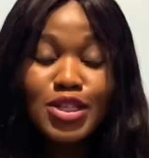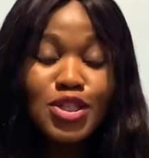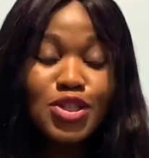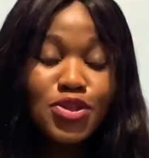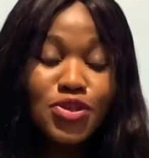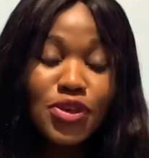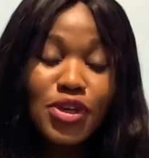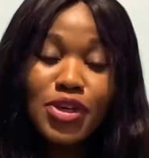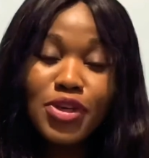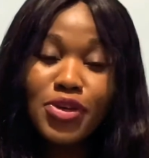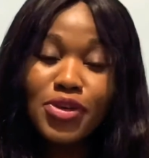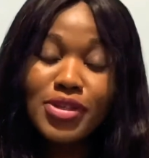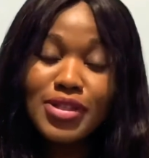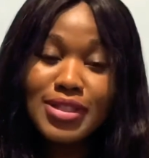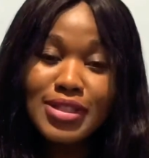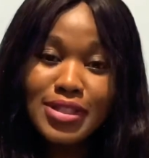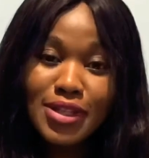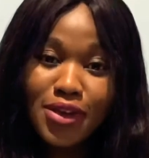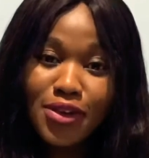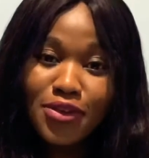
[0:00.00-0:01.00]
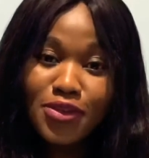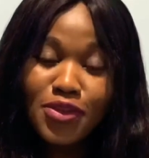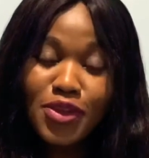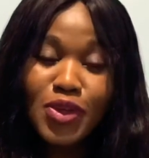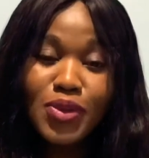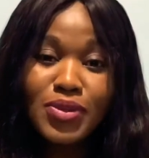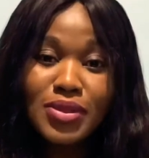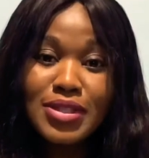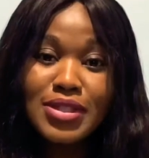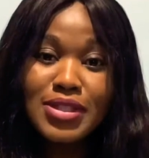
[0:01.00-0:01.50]
Treat yourself,
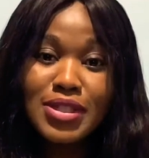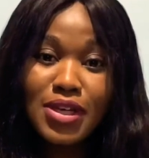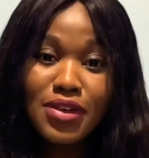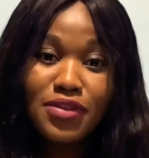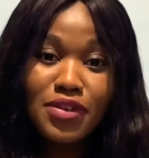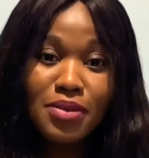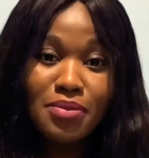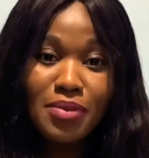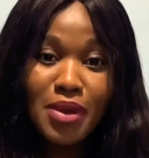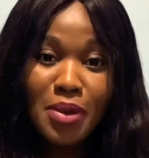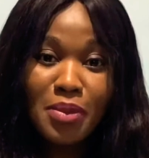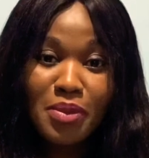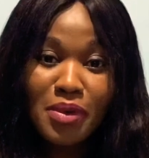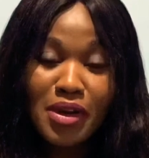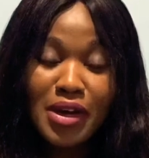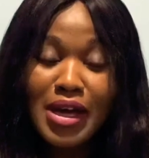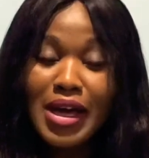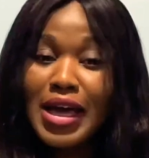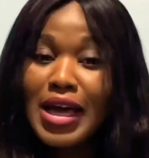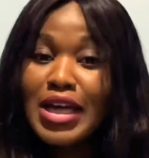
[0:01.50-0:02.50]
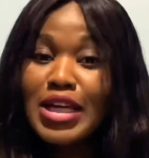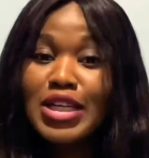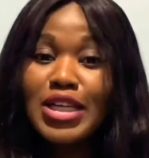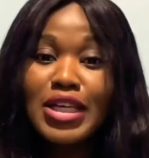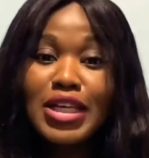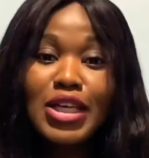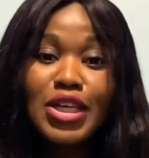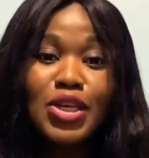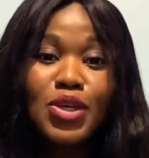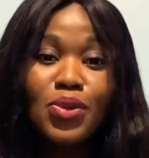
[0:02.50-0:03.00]
you deserve it, mama.
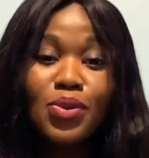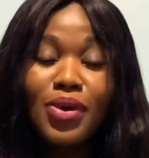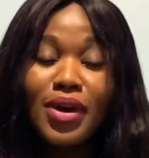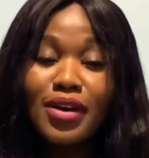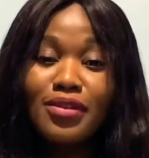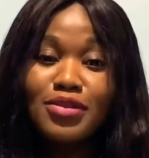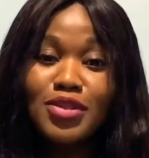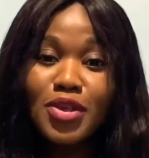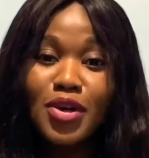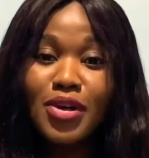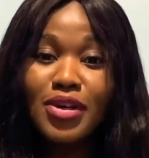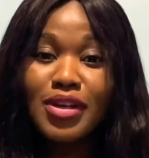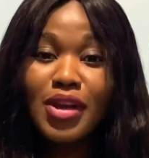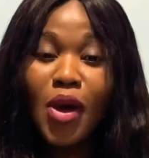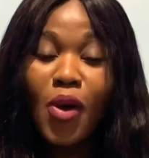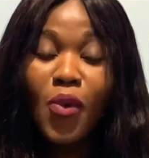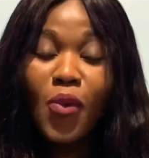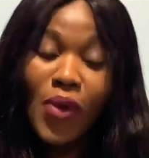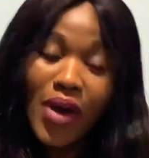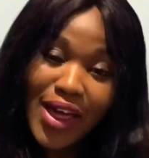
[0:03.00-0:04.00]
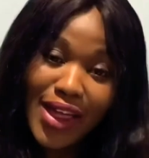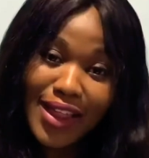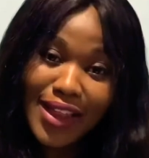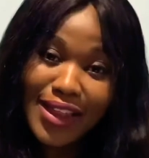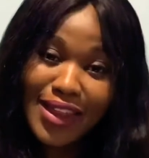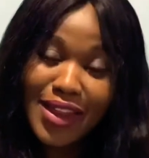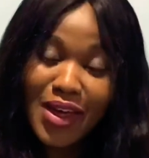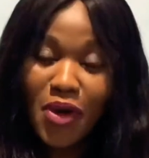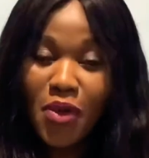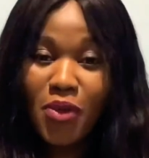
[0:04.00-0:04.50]
Like, you have done
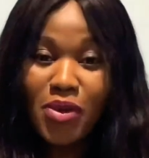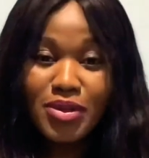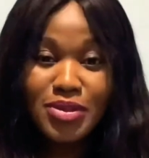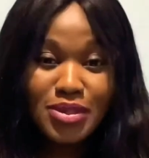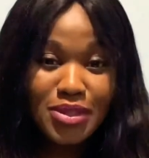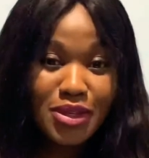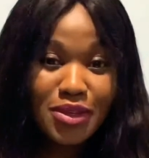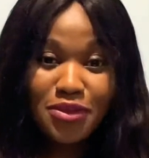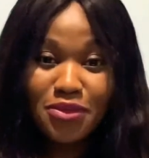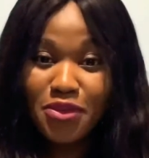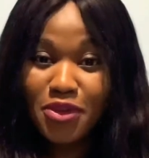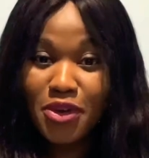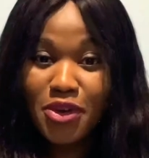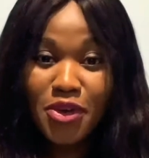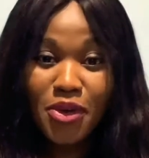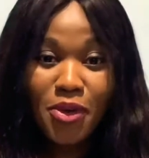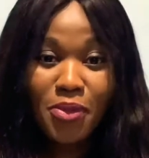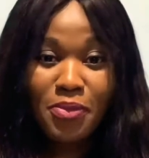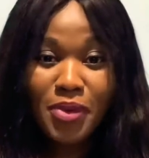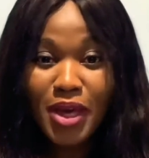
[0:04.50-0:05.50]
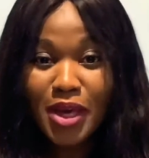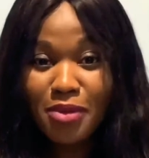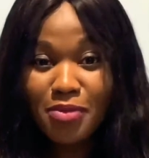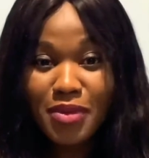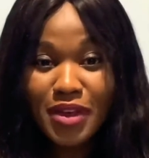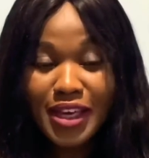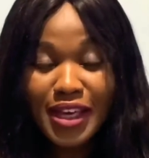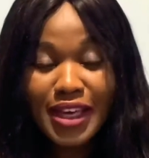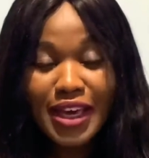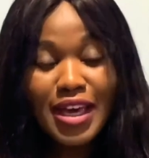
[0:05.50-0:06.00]
well, well done for your
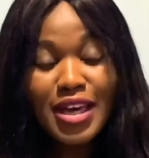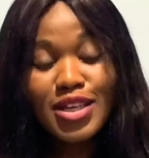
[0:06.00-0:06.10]
baby.